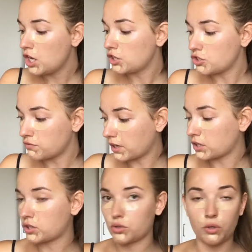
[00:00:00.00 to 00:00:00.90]

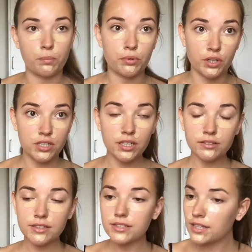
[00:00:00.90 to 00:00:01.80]
drugstore
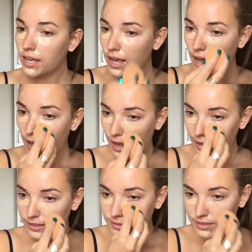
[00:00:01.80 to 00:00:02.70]
products,
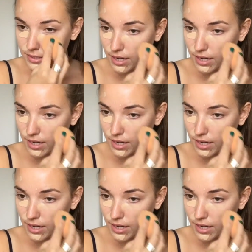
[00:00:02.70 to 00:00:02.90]
and